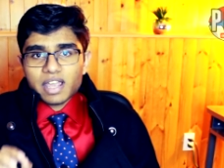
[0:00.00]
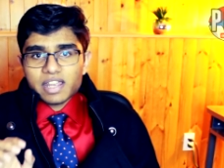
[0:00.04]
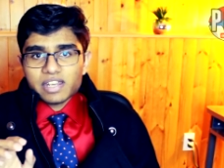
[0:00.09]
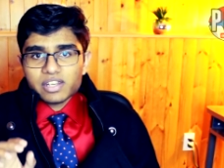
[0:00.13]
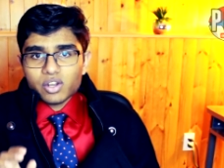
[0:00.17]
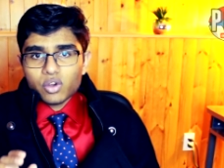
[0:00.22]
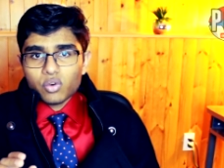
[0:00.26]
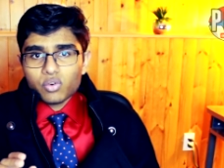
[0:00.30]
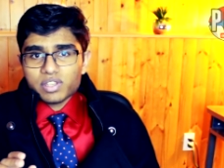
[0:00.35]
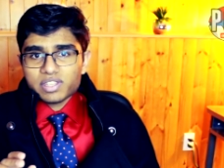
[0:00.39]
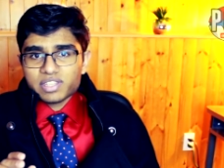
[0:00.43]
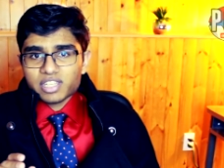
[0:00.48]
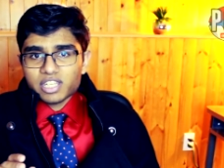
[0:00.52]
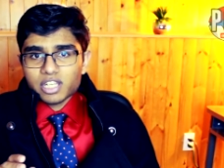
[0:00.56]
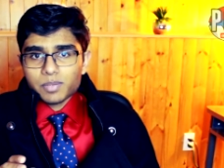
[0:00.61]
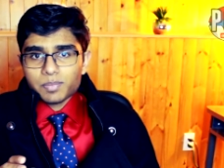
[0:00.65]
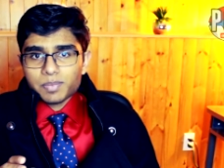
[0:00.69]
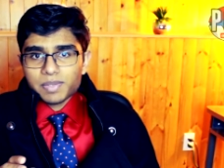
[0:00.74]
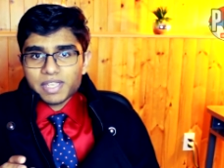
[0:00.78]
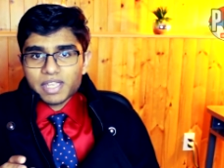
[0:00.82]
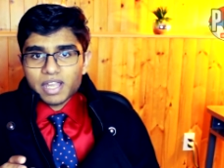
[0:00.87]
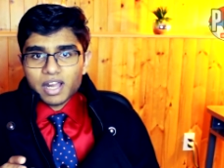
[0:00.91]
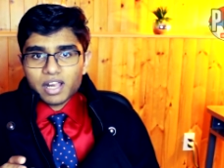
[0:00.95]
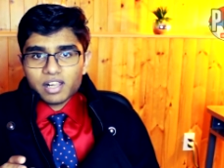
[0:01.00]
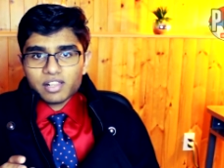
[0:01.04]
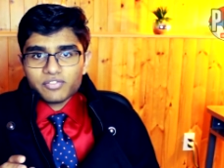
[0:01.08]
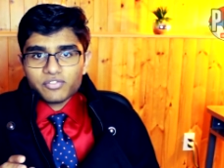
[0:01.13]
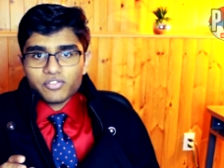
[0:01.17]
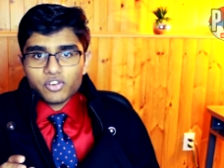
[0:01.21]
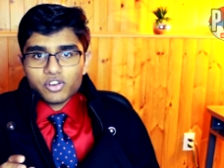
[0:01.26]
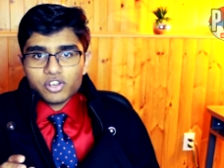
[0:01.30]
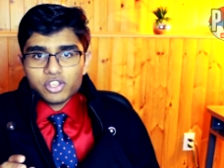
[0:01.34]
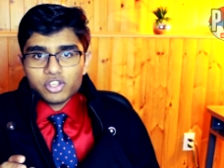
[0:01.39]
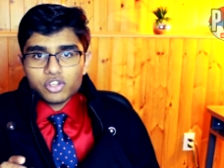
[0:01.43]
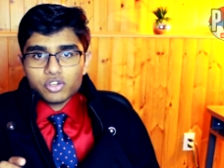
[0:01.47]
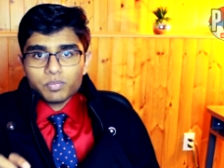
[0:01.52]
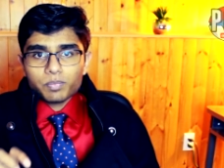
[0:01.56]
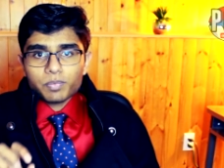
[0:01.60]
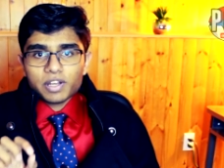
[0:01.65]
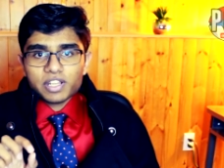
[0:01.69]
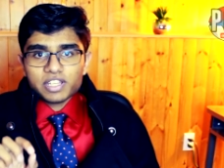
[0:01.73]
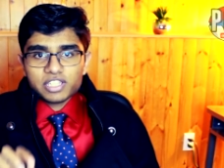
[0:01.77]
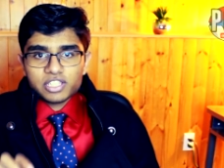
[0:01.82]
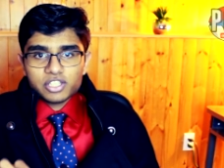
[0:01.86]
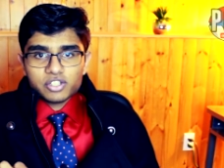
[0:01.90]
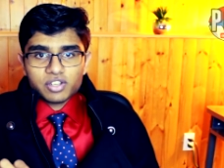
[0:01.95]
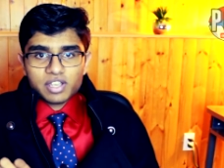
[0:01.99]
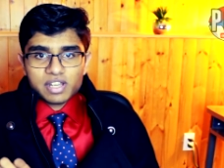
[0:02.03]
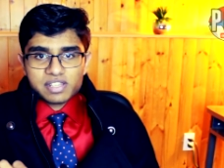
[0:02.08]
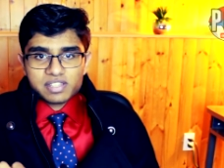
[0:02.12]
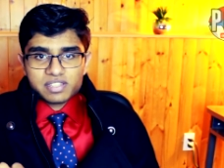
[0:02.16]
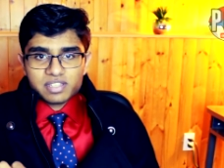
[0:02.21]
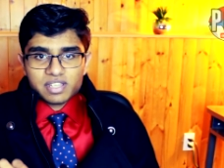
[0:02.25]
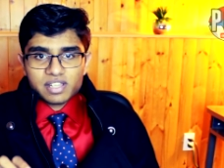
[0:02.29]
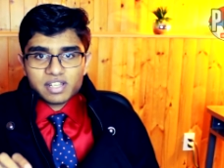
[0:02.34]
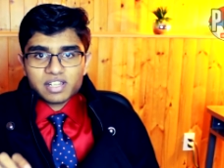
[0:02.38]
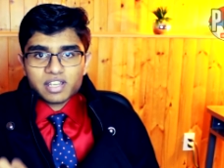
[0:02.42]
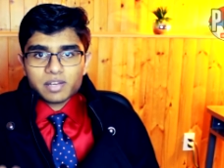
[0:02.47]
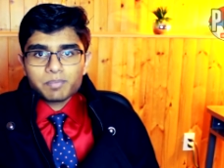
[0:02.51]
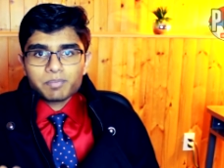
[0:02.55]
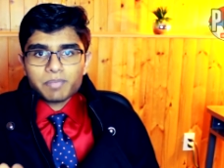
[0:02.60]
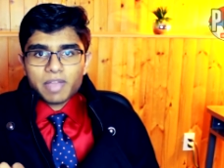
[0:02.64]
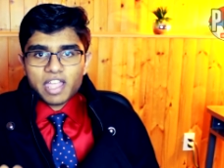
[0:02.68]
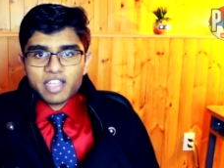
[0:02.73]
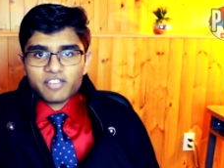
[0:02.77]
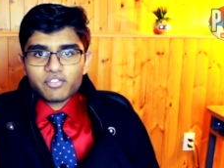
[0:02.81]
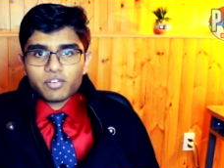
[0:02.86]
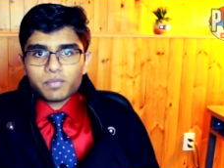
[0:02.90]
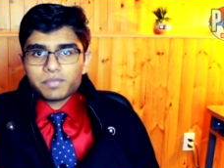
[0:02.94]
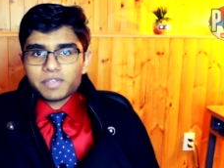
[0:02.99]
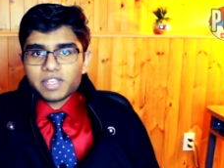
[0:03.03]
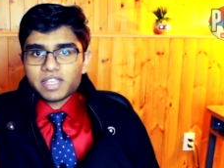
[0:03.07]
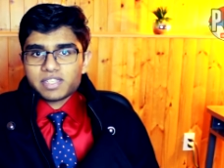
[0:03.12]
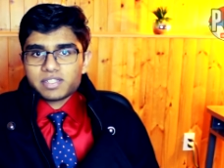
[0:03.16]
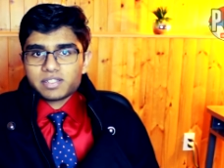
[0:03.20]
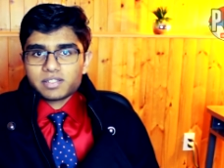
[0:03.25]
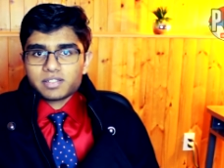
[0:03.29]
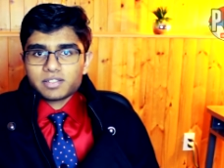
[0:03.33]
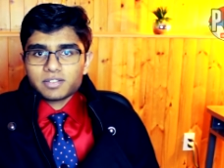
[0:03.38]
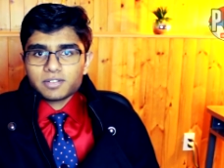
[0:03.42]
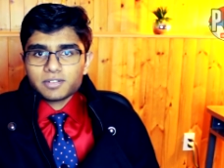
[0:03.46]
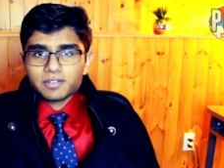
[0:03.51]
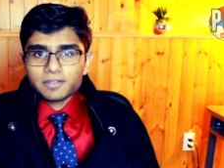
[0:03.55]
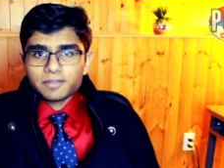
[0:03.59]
I know it's gonna be hard for you, but you can still come back from this.